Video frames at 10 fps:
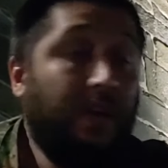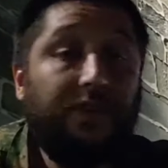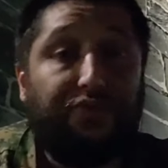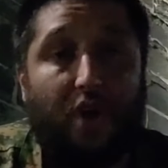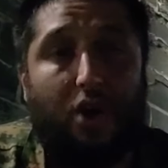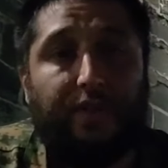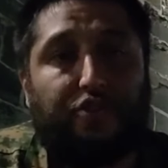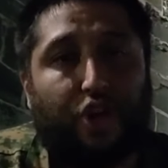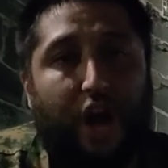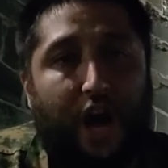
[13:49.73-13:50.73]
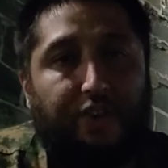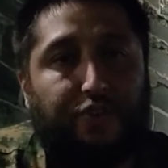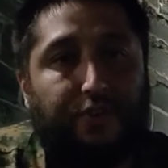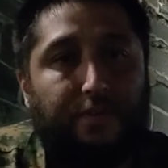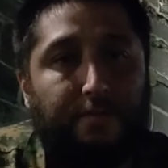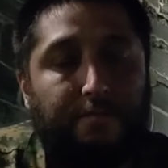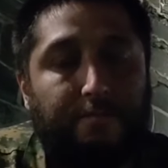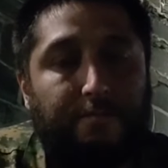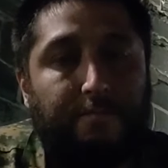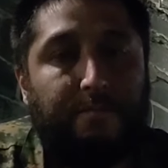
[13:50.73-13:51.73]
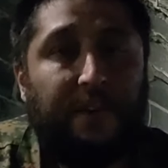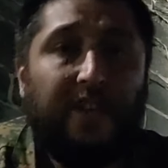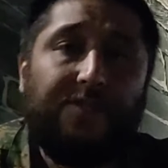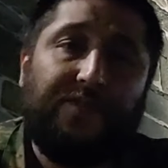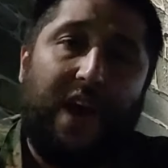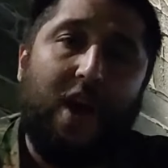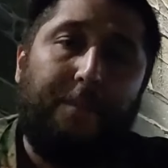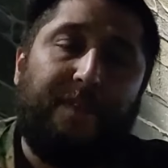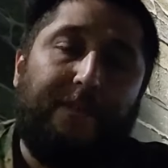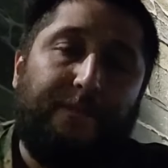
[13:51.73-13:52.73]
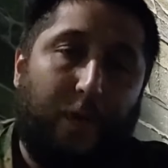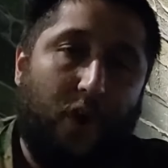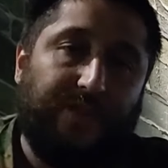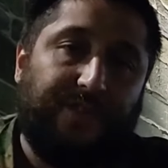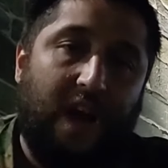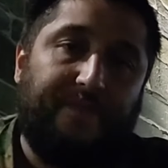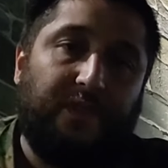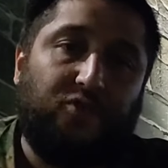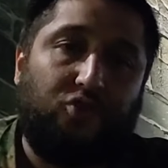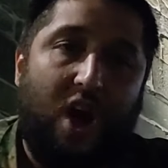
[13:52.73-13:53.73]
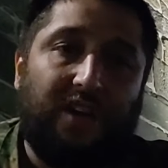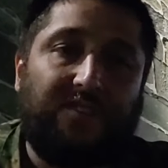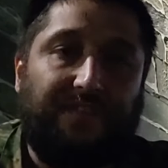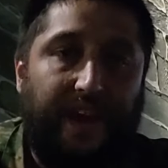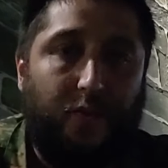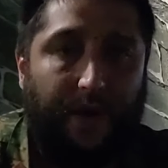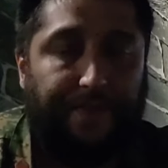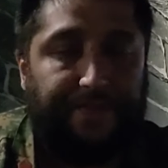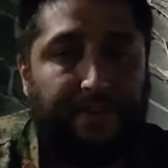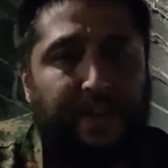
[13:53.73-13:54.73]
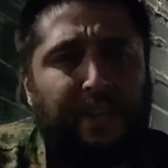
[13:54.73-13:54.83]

So the judge set up the first self-destruct sequence,